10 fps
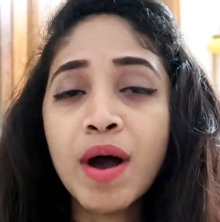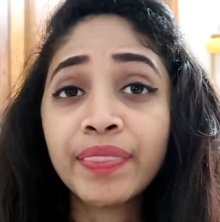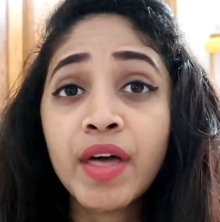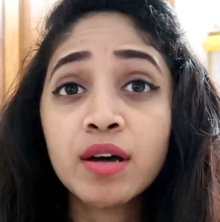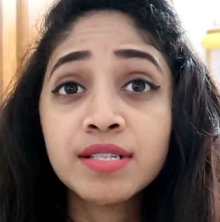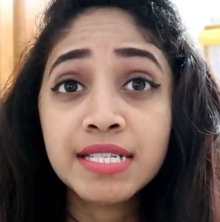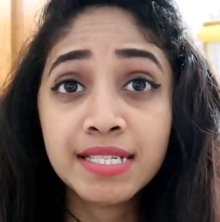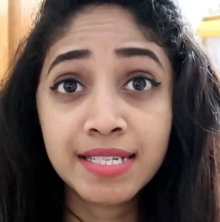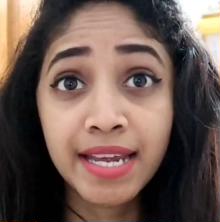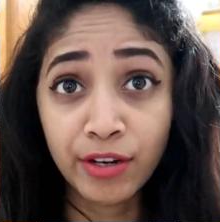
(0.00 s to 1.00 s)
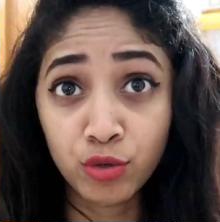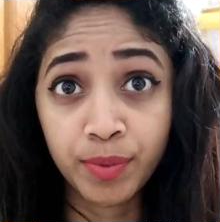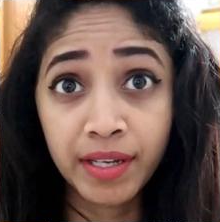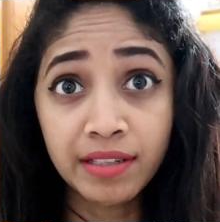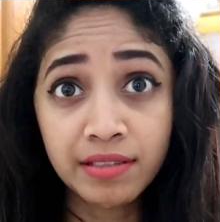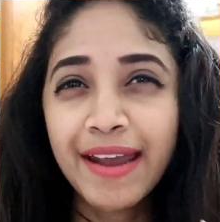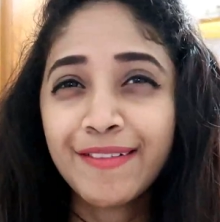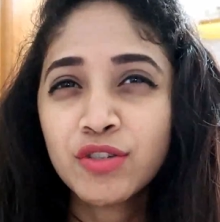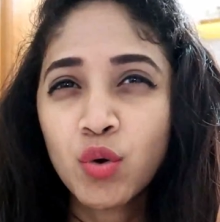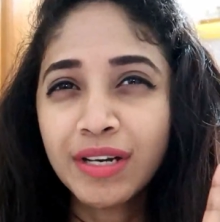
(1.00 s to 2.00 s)
1068 rupees.
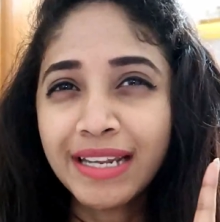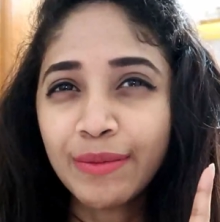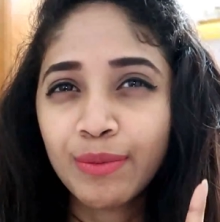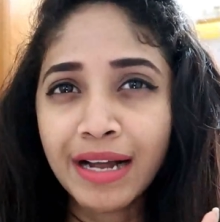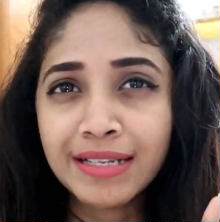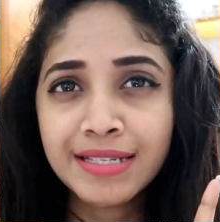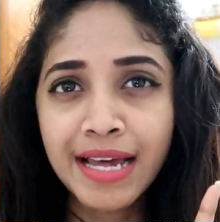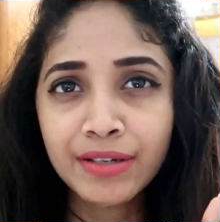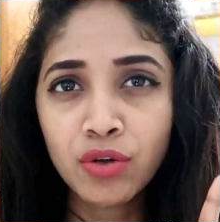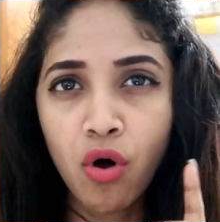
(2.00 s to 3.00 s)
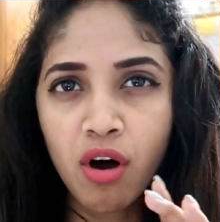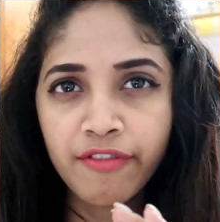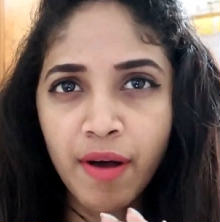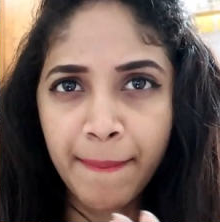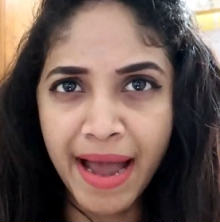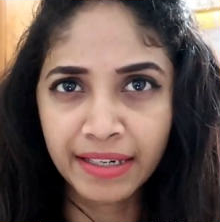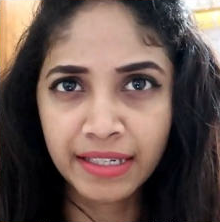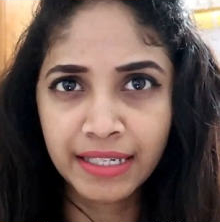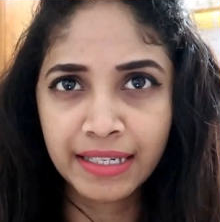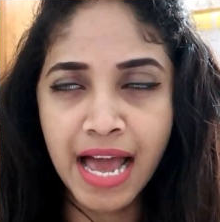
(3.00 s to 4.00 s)
And it was only one set of
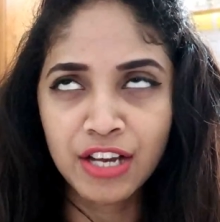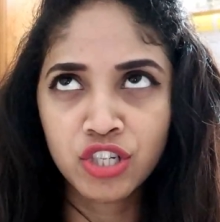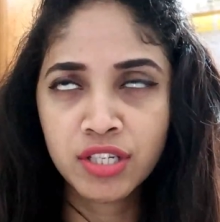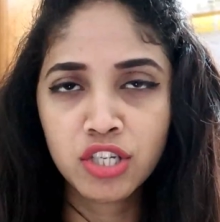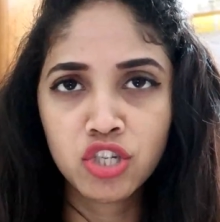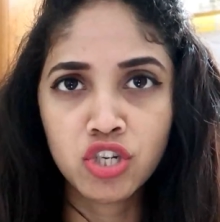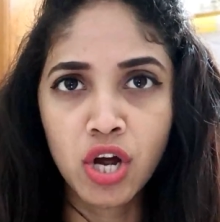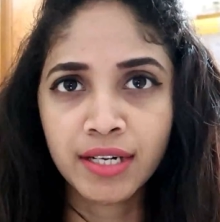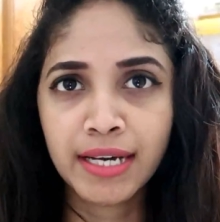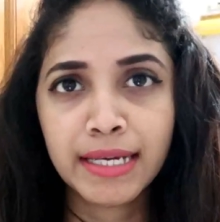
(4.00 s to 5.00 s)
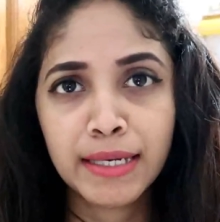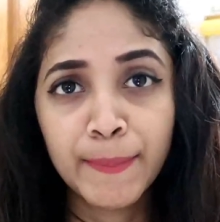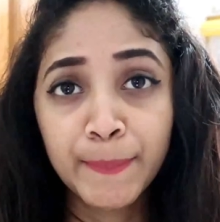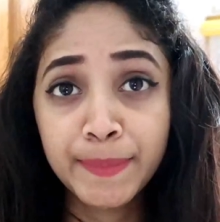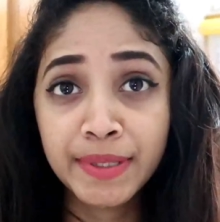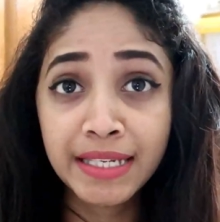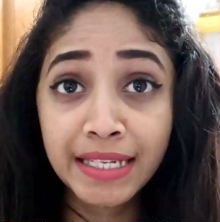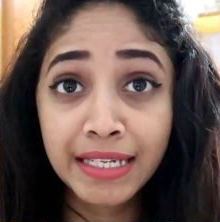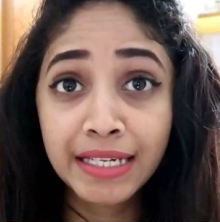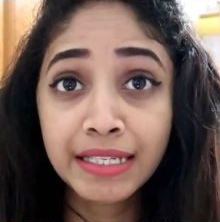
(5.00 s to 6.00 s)
magnetic lashes. It's not like
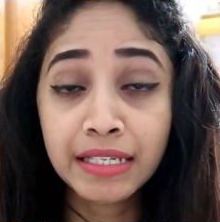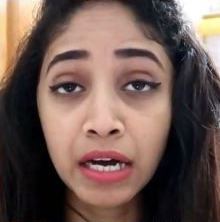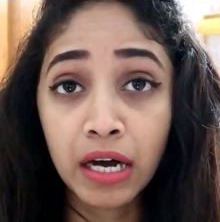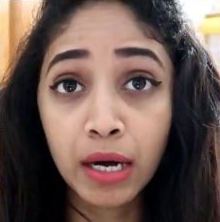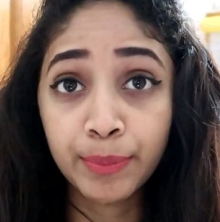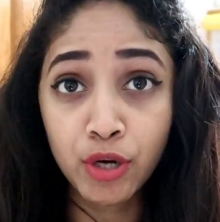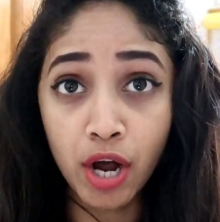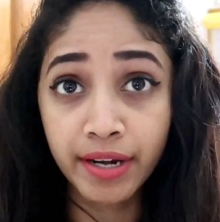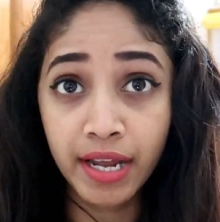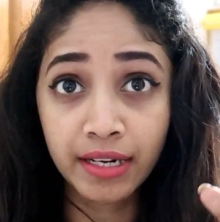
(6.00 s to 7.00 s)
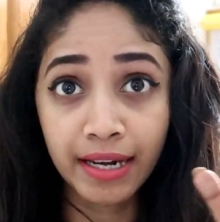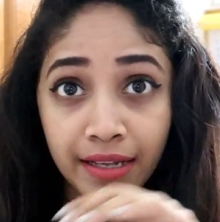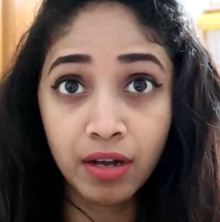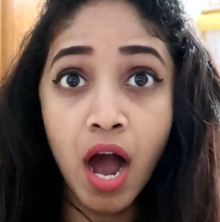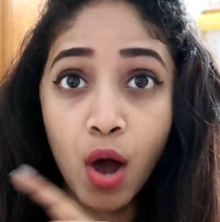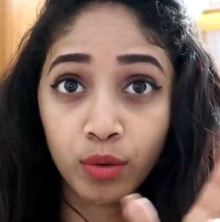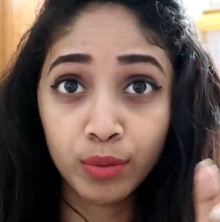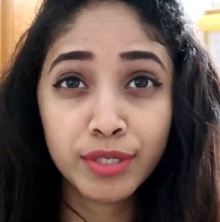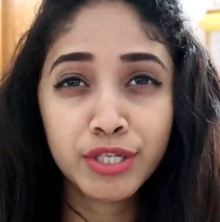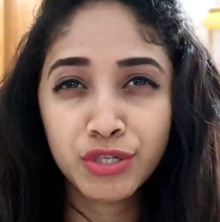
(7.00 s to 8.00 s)
complete product like how
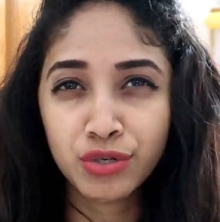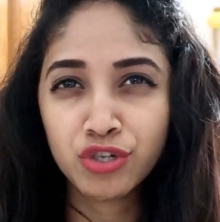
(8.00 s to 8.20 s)
it was